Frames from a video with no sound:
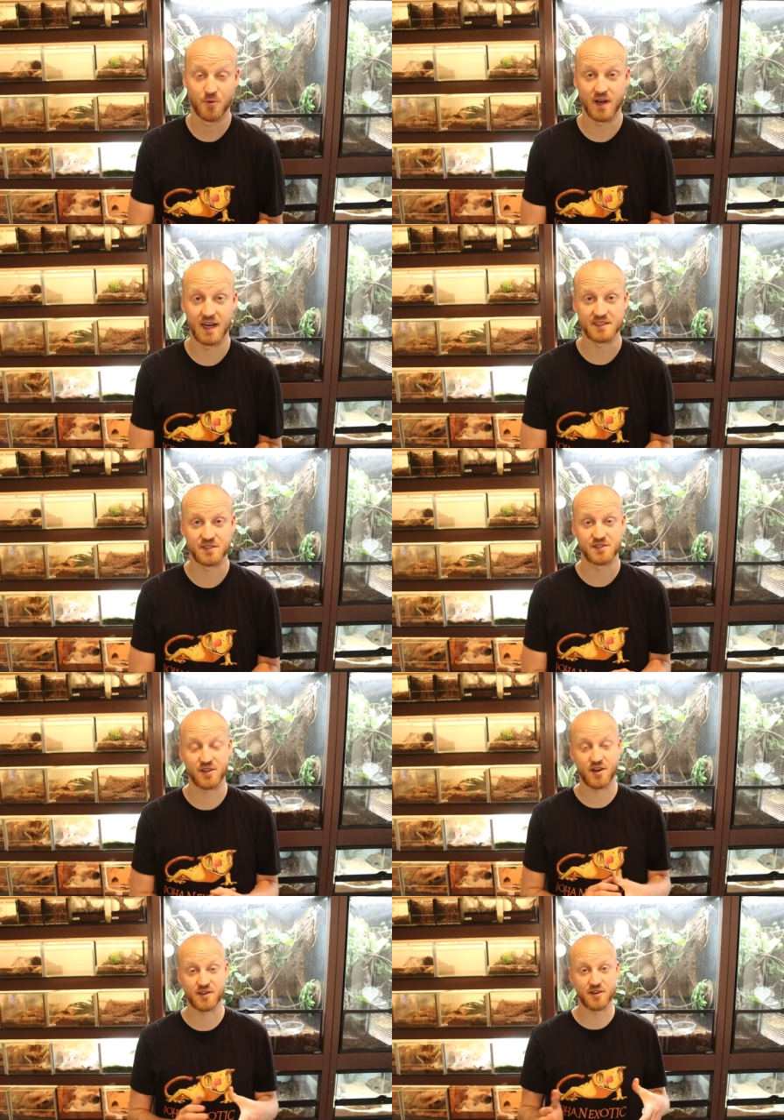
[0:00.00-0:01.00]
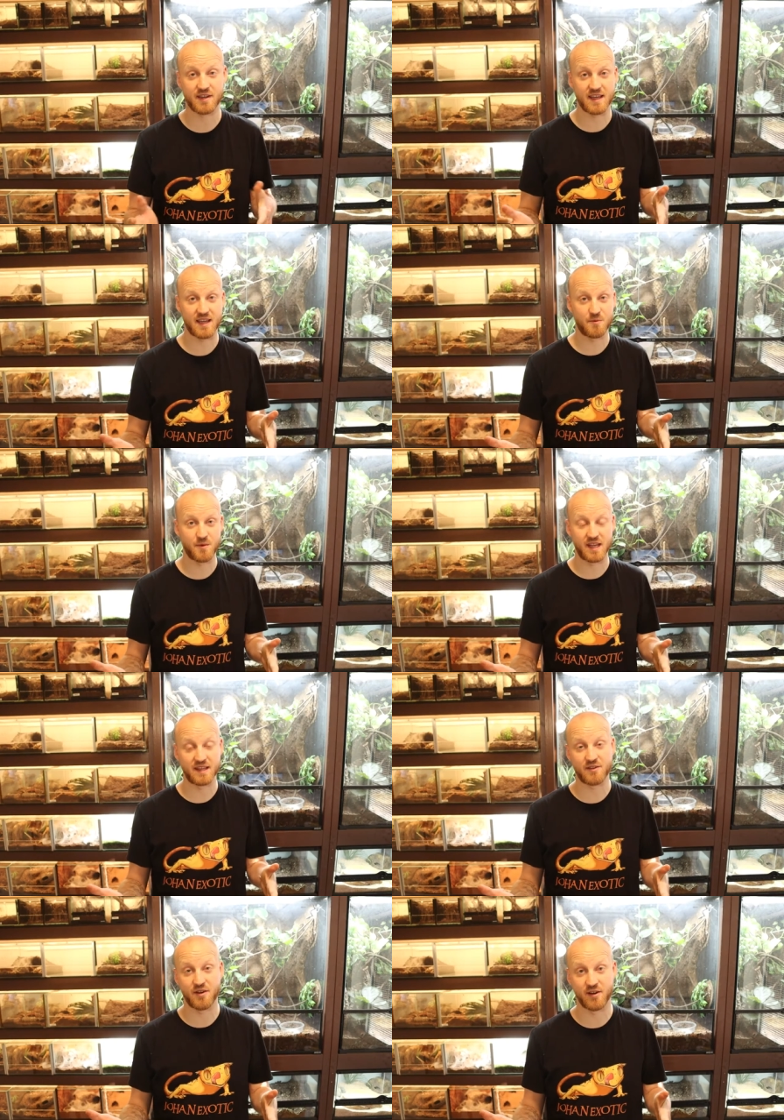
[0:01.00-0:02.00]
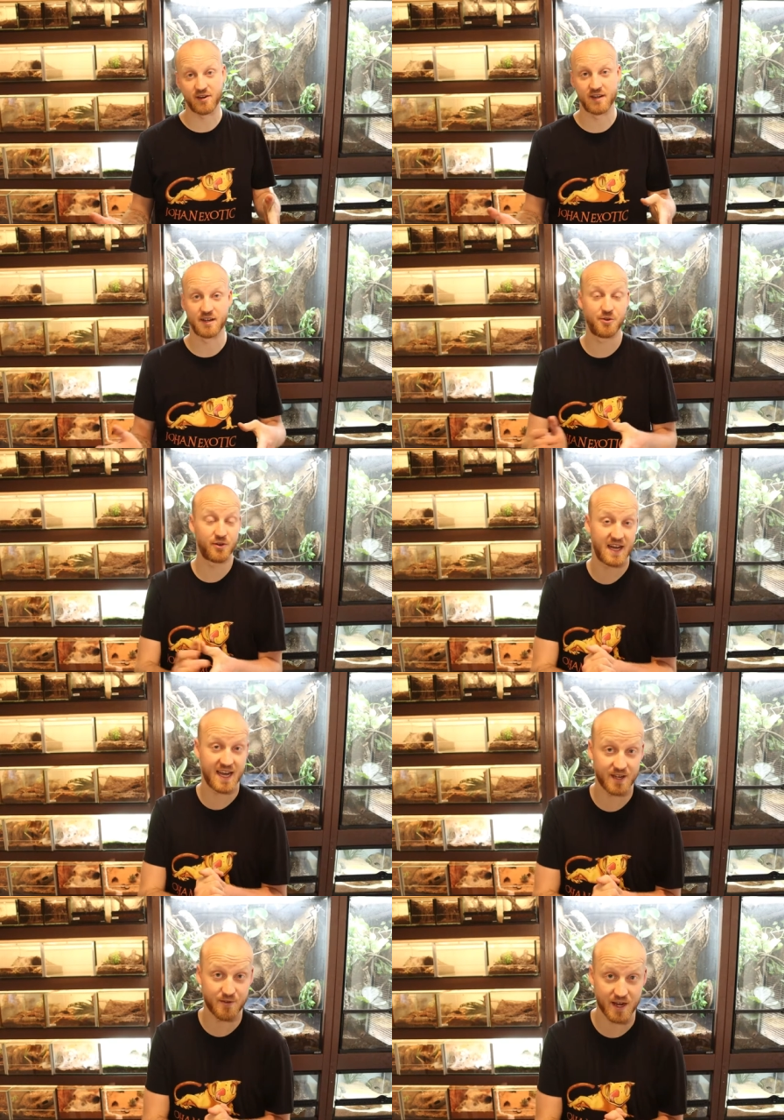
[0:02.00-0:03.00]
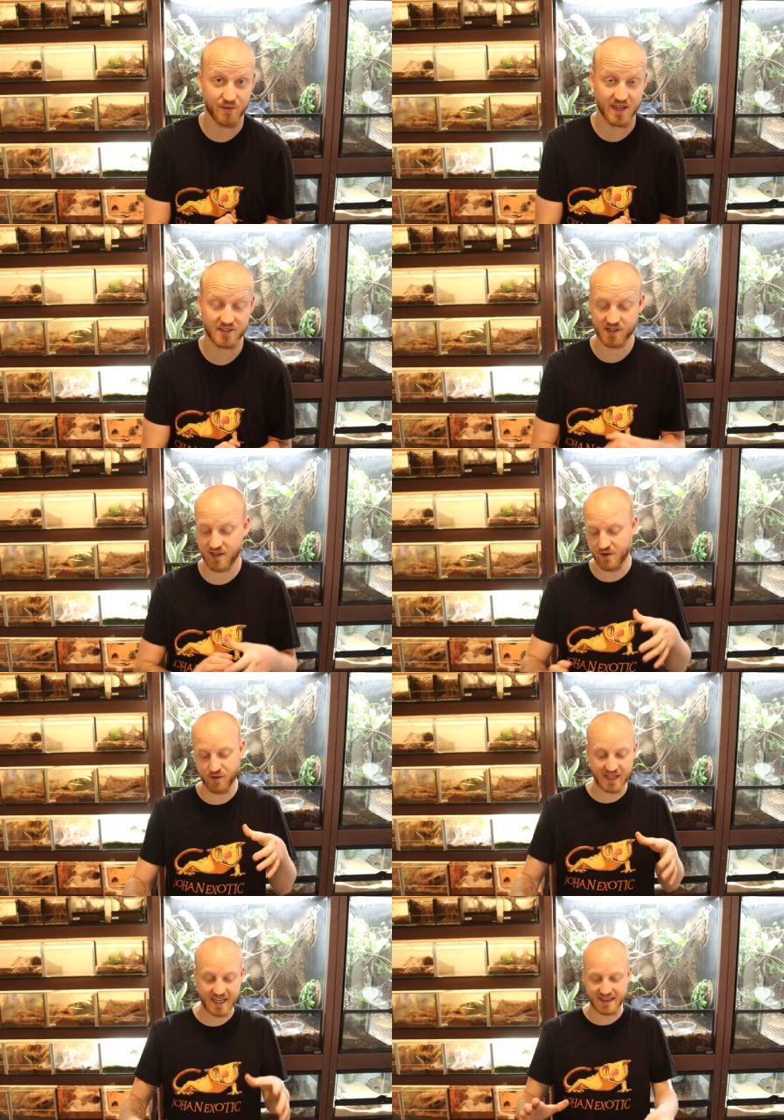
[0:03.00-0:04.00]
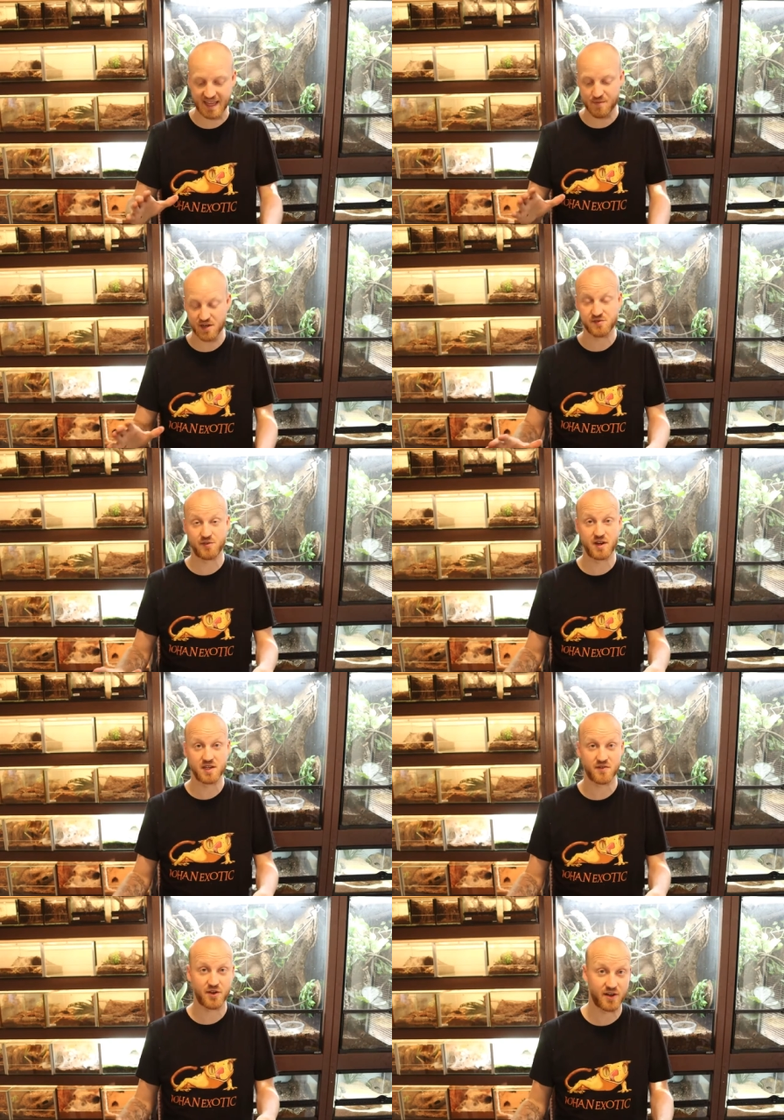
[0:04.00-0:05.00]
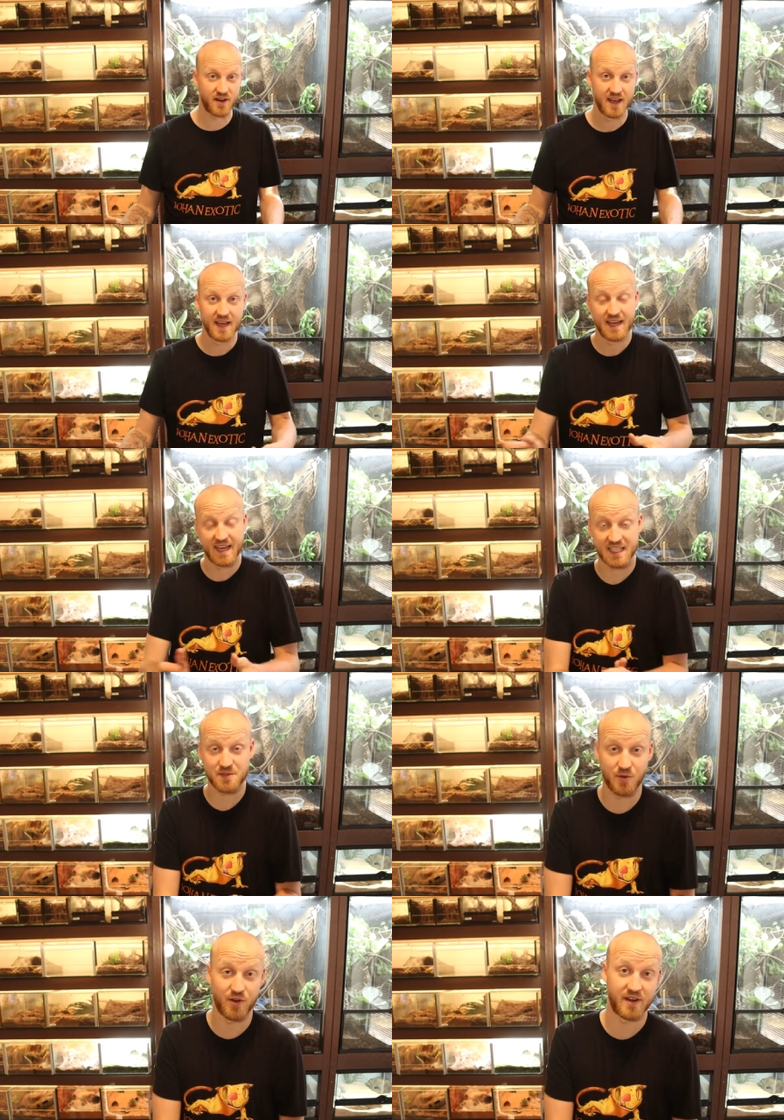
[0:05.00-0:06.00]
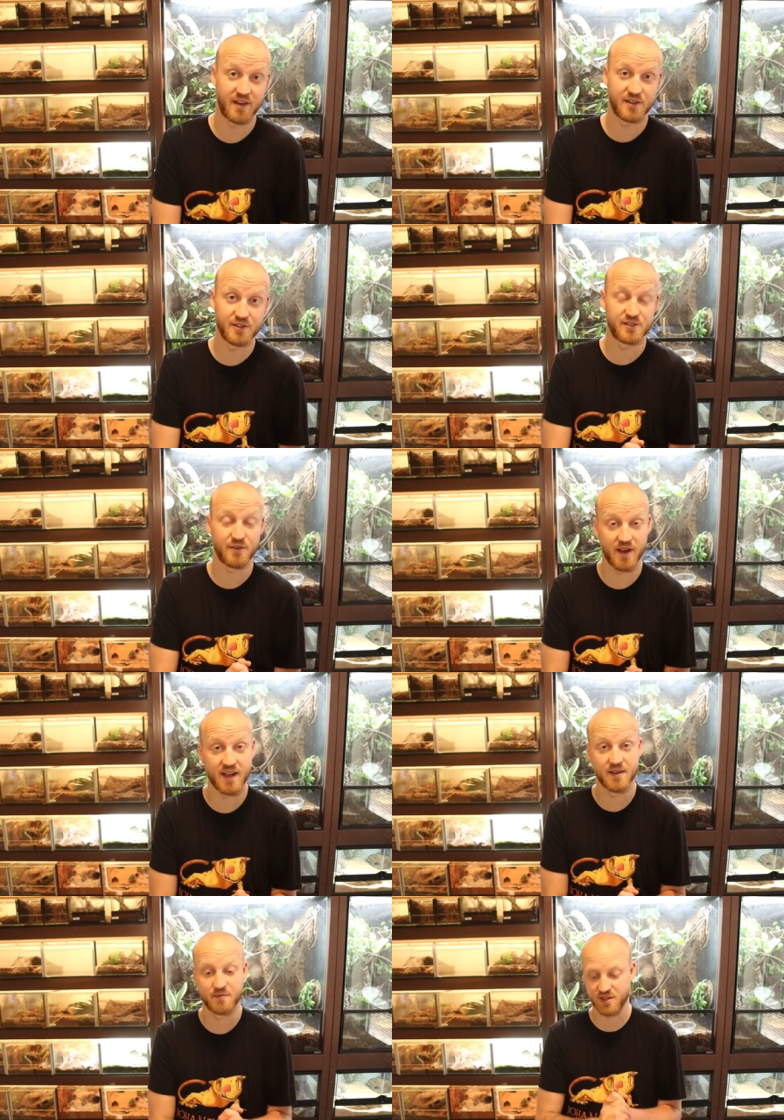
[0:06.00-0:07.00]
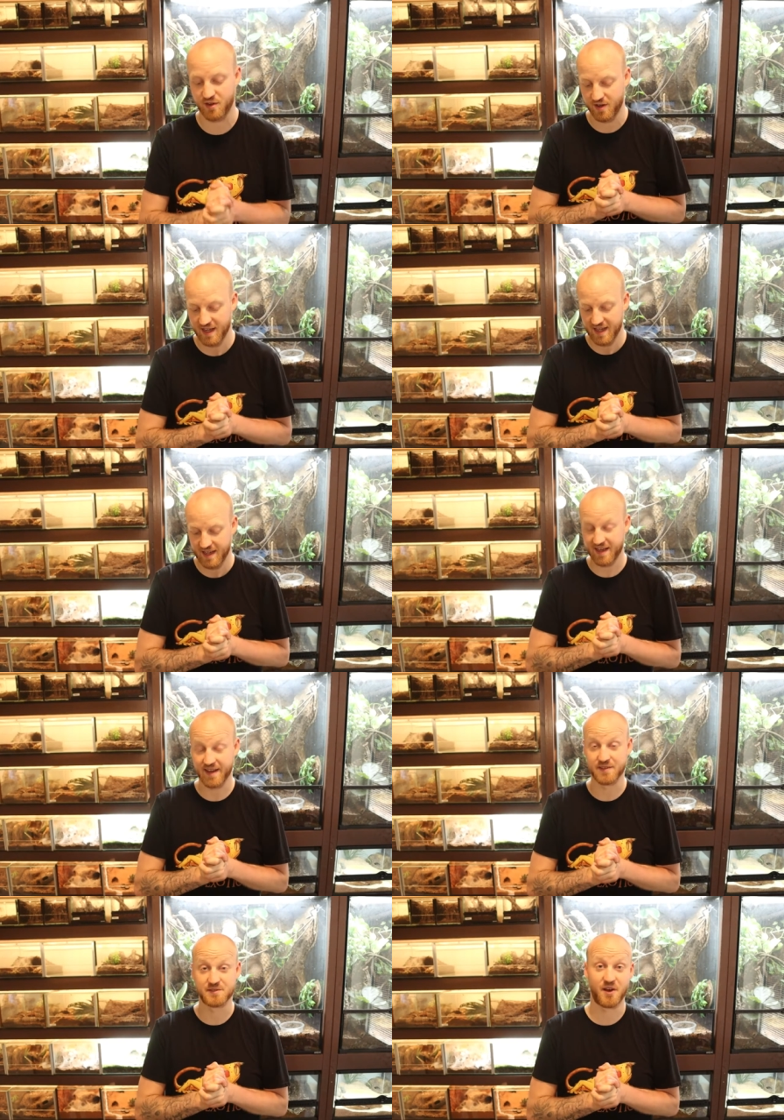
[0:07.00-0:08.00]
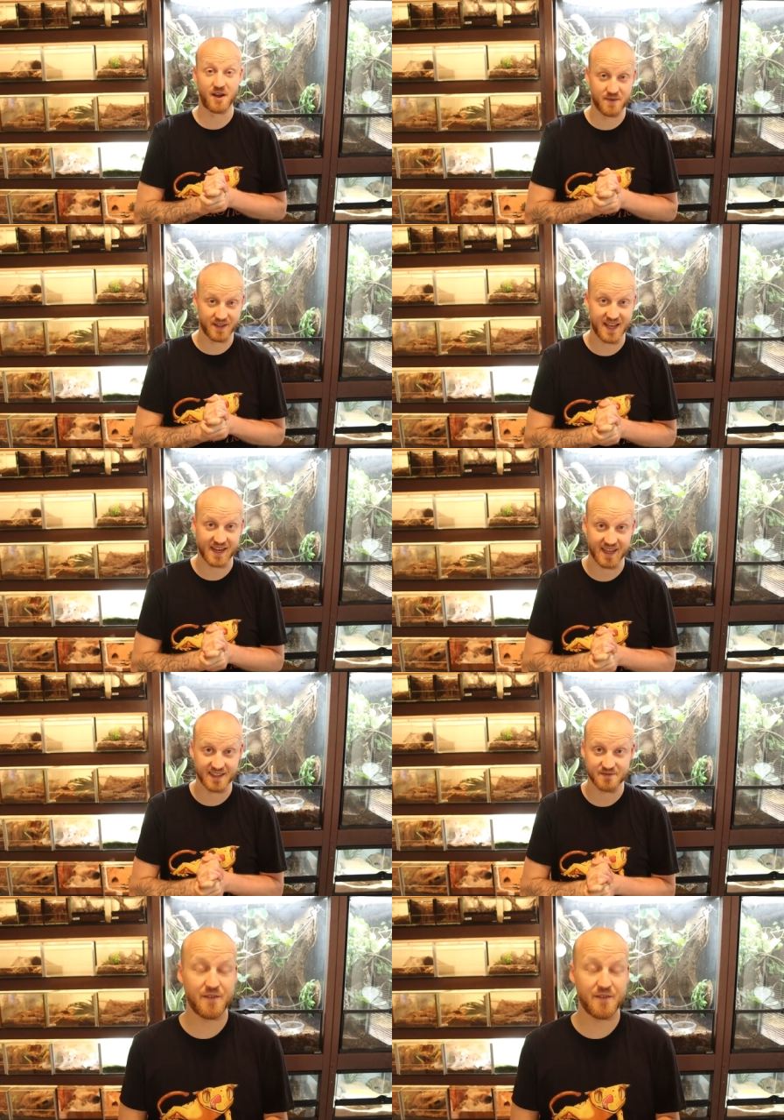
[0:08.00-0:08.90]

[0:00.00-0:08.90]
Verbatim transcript: Well, as you saw, Cookie went into her cool hide right away, so I couldn't really get that much footage of her exploring her new terrarium. So uh, sorry about that, guys.